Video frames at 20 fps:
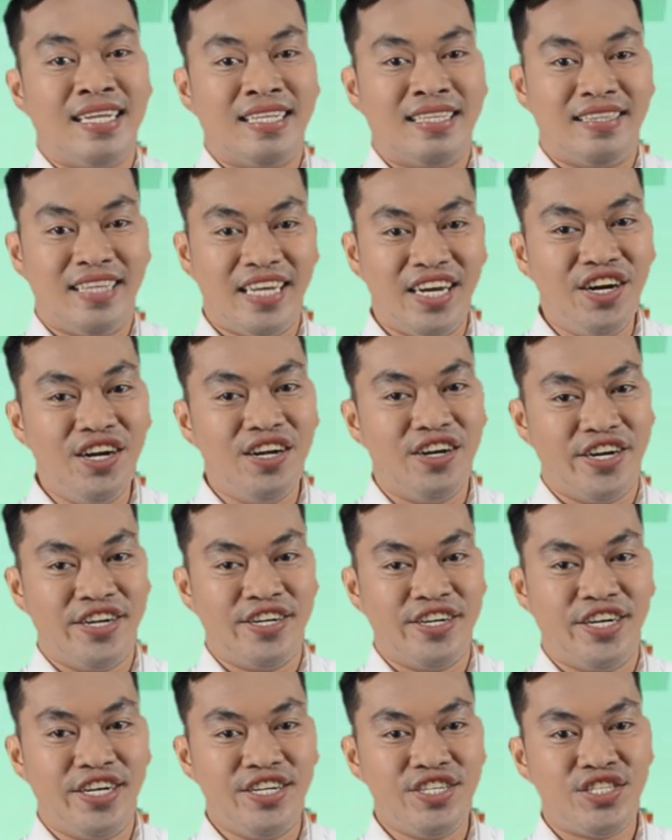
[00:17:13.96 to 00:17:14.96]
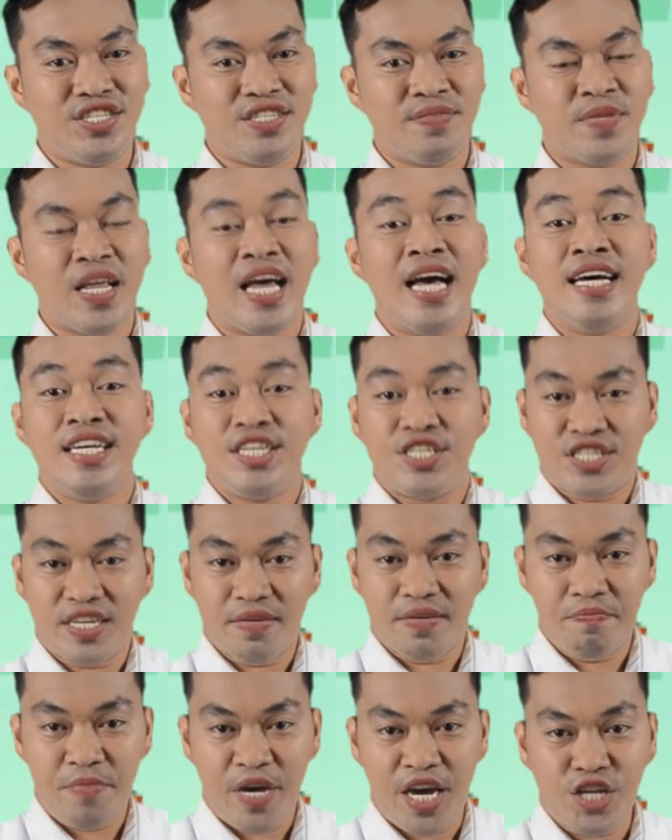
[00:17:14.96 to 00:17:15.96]
Dear learners,
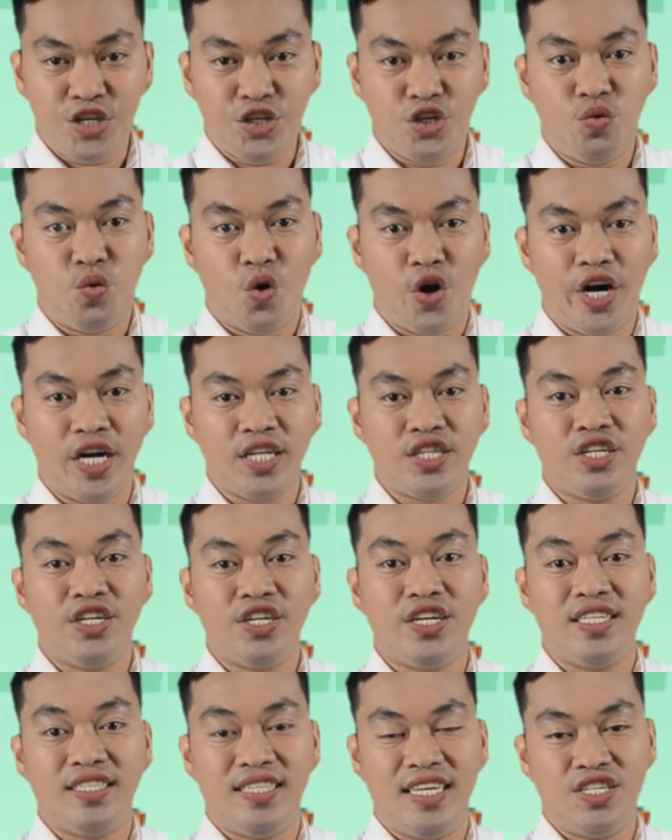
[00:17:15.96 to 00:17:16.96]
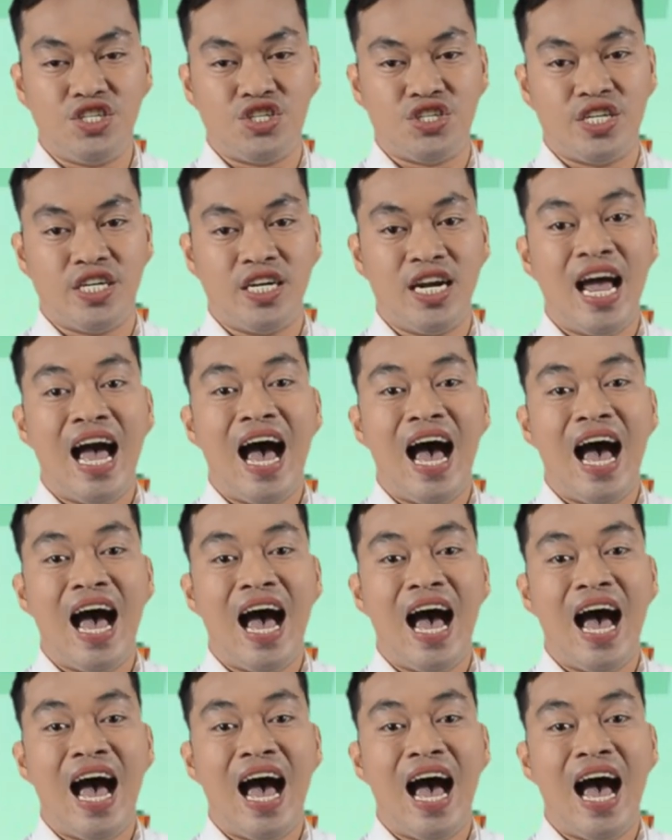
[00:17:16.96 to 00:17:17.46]
submit your work to your teacher